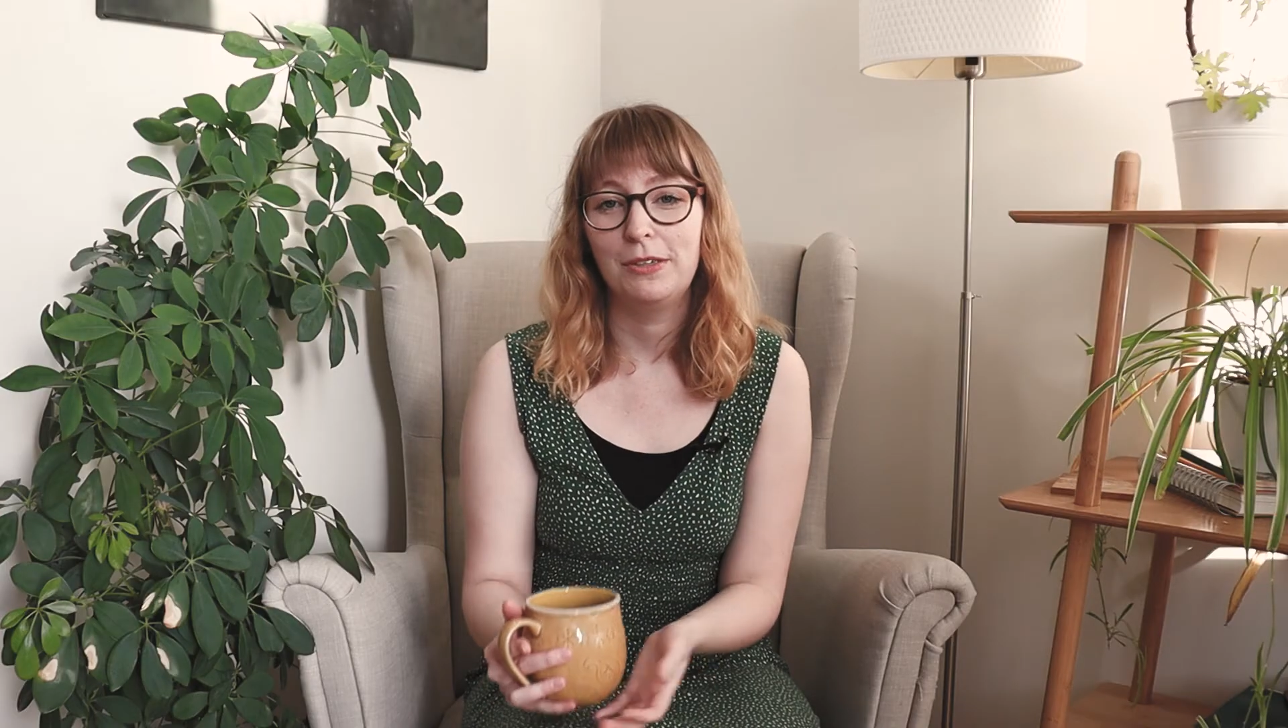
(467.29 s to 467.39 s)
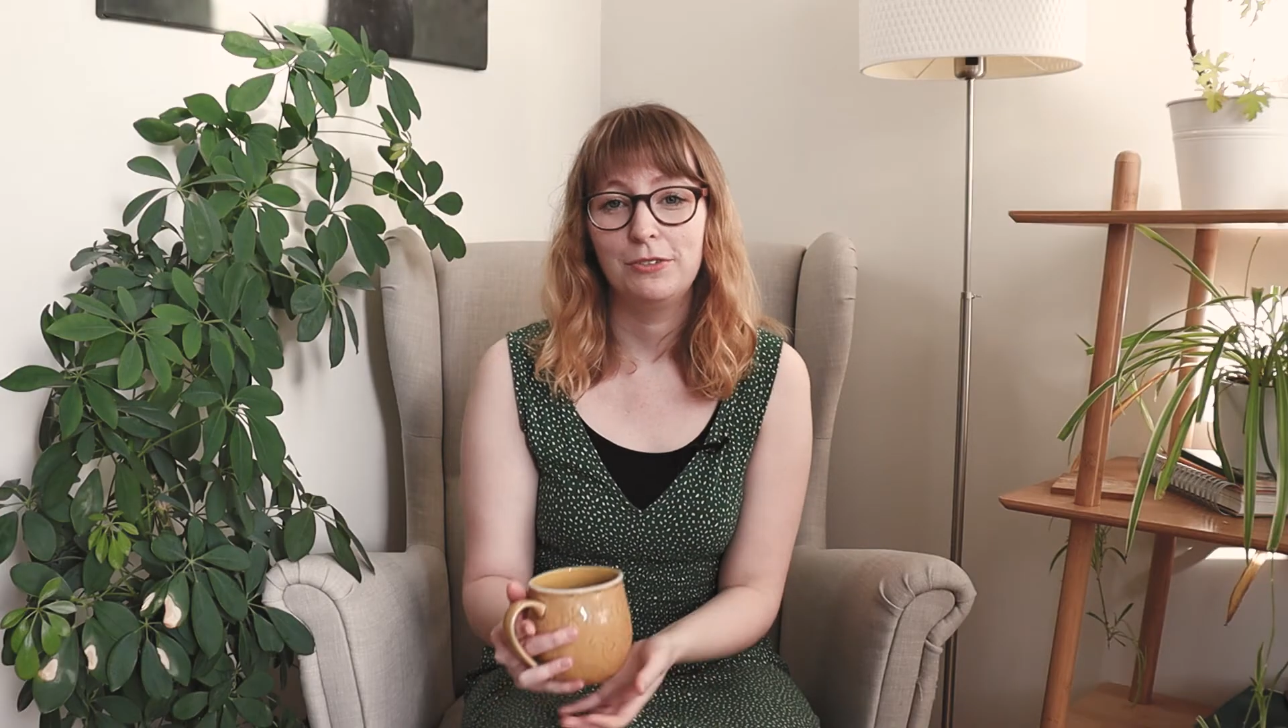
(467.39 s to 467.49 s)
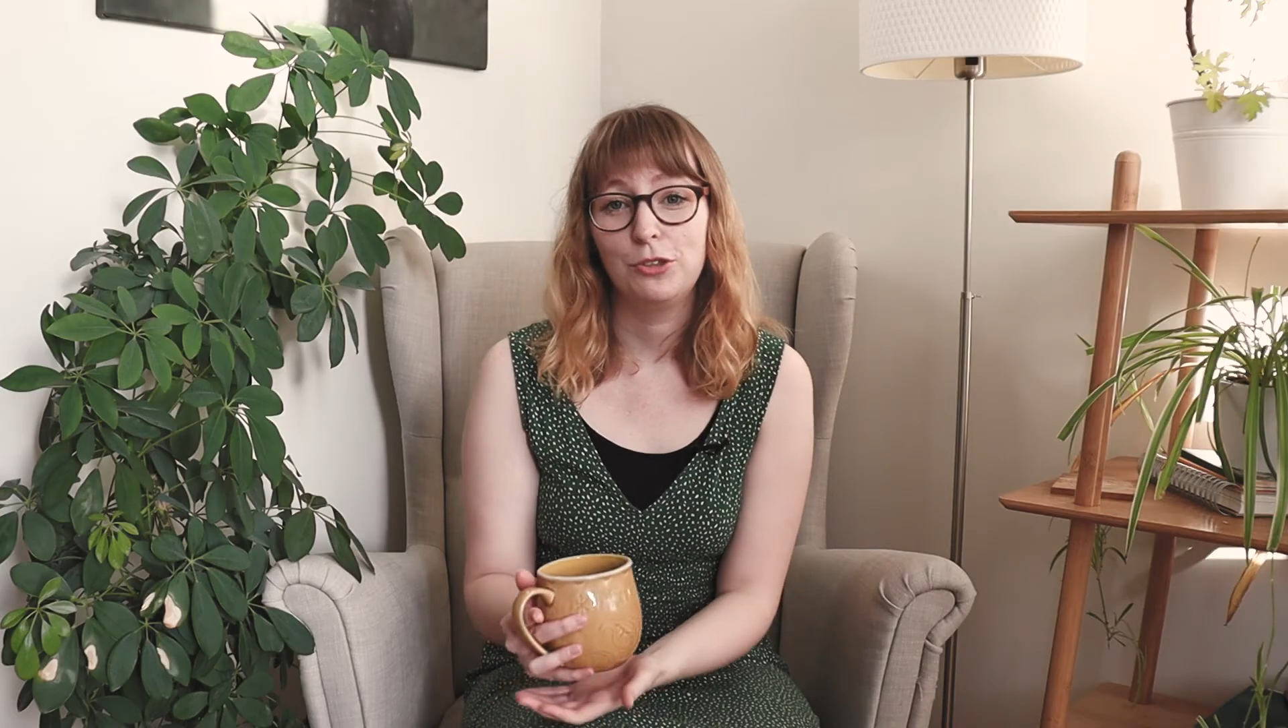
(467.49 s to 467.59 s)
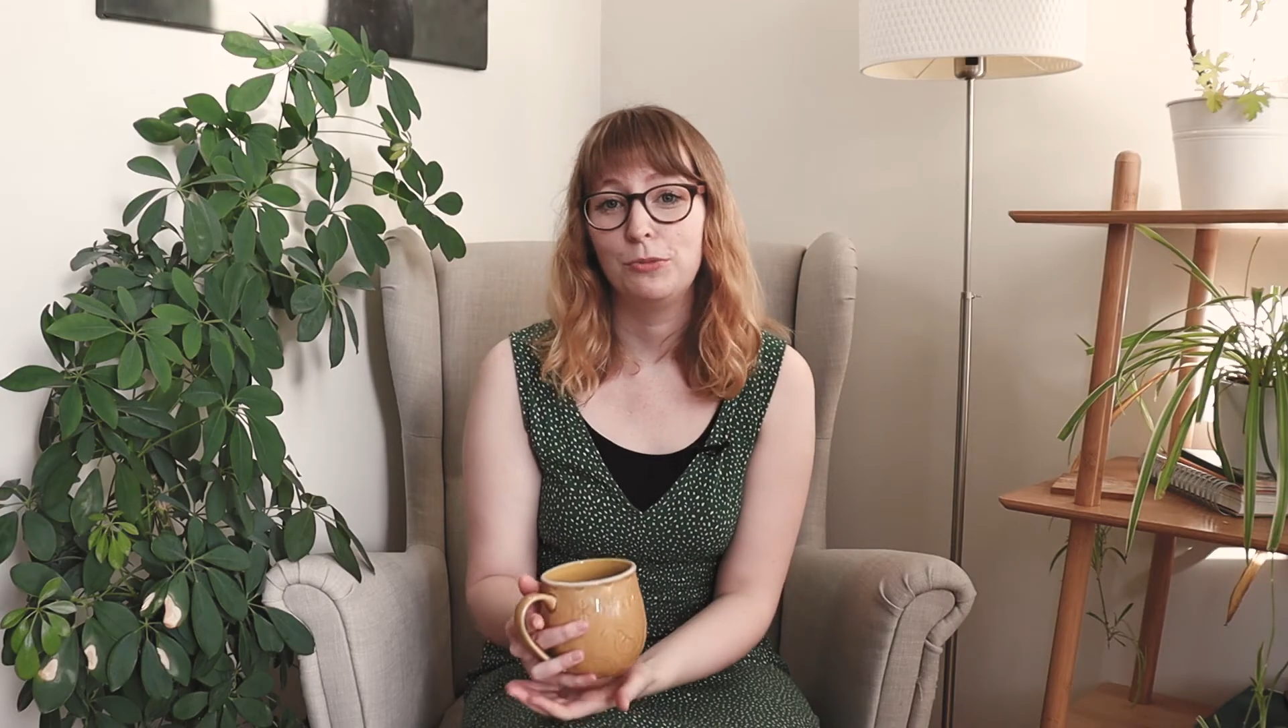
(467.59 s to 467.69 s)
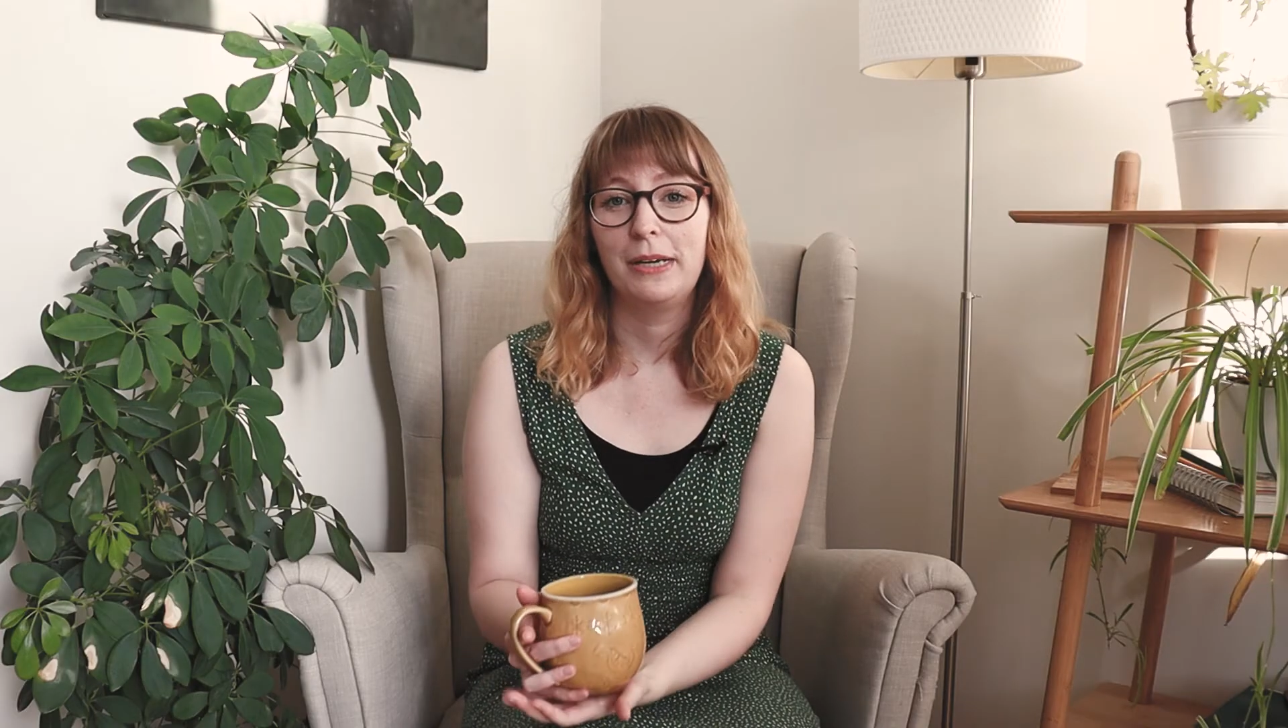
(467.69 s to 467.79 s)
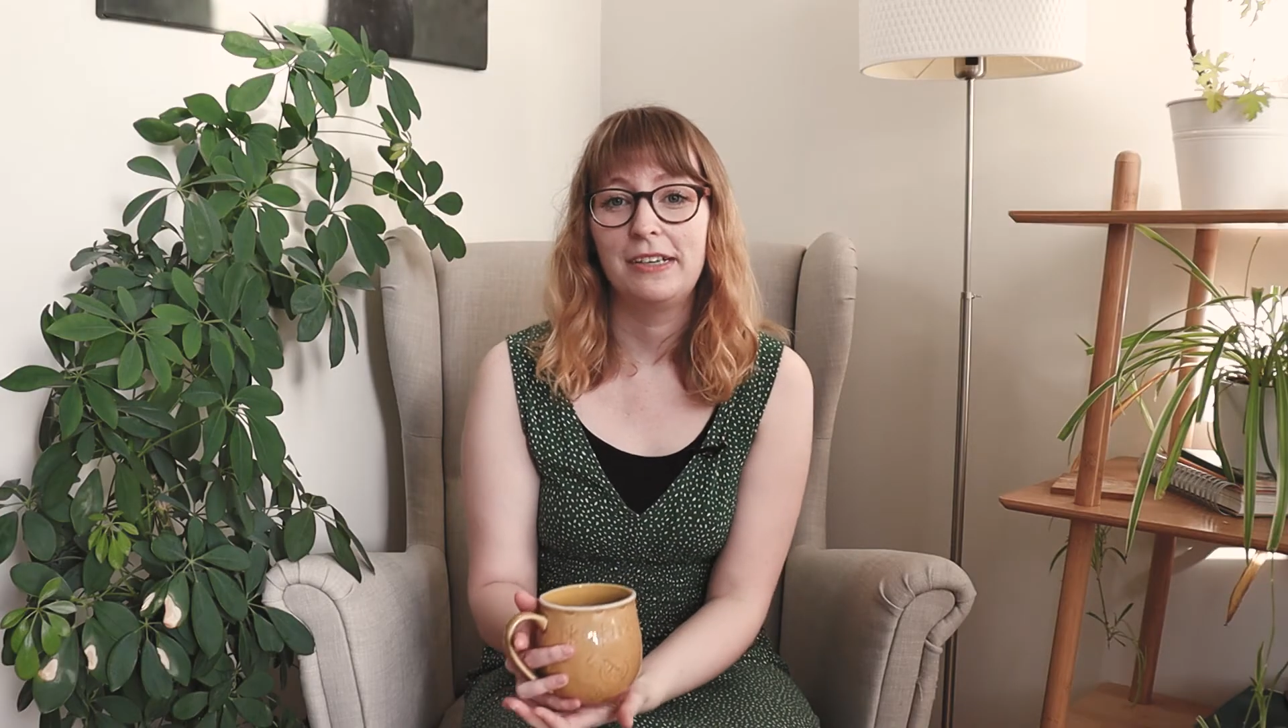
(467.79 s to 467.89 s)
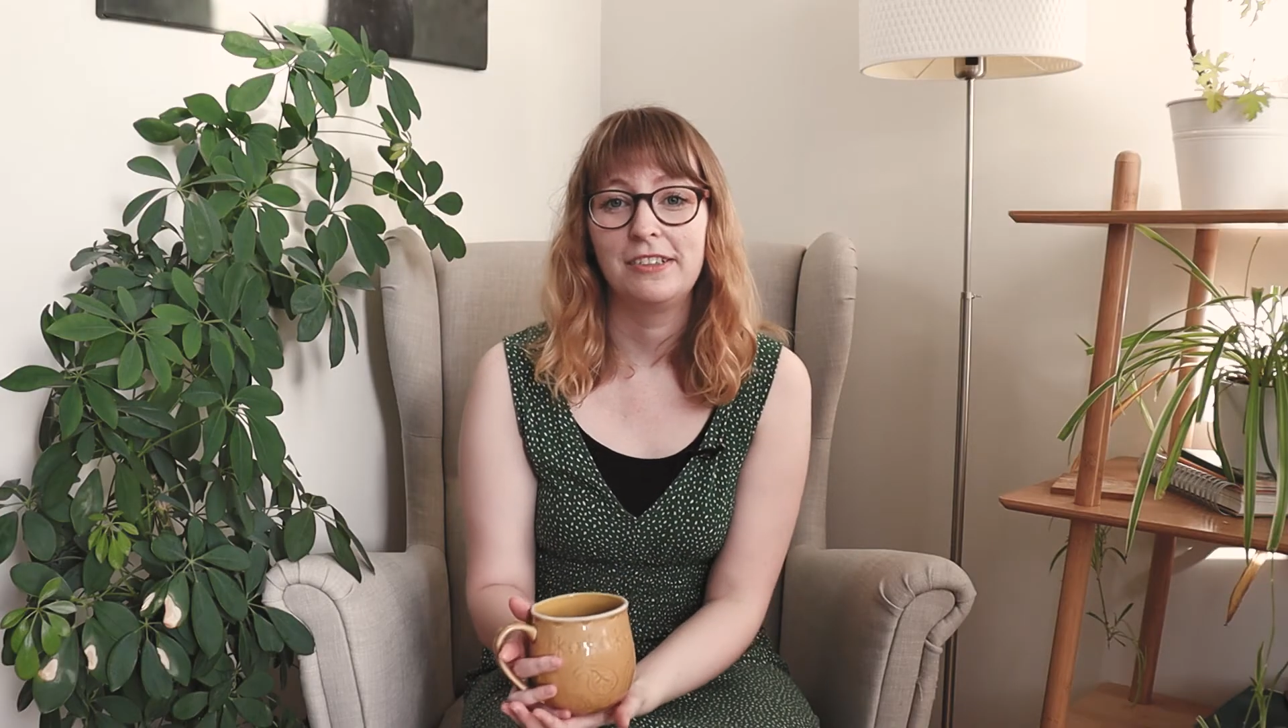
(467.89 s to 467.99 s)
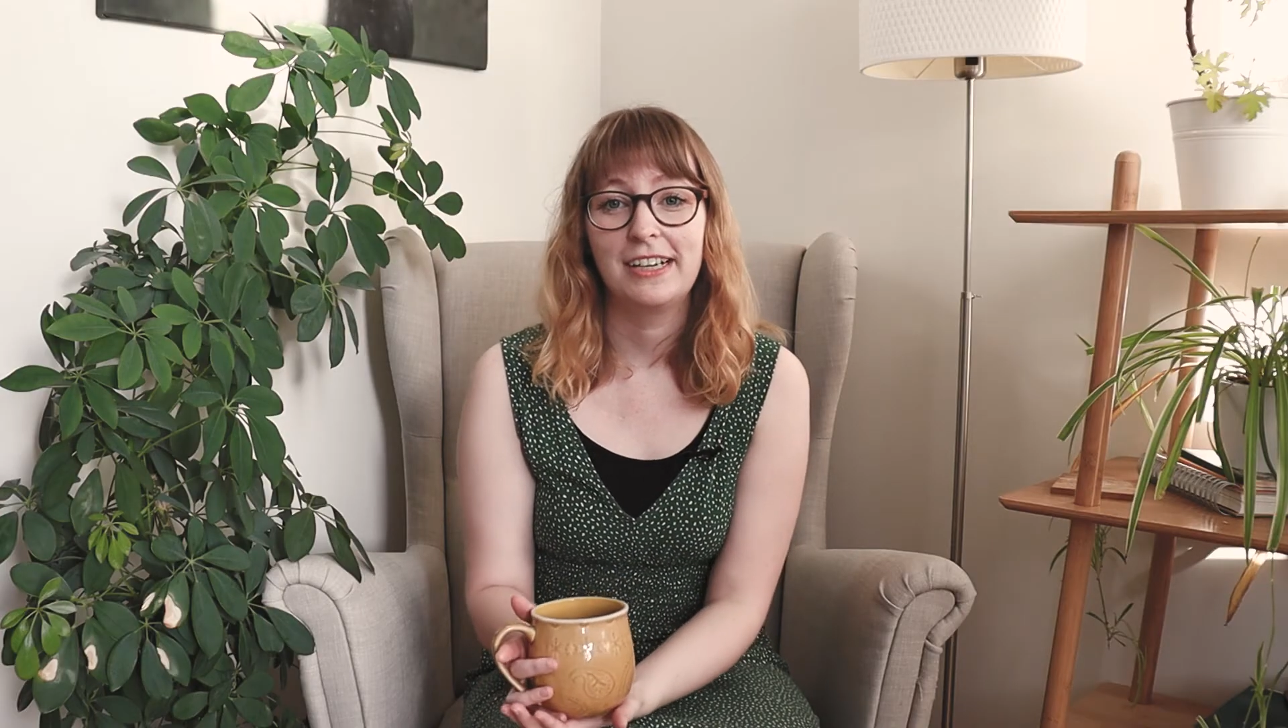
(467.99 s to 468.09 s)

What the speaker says: do better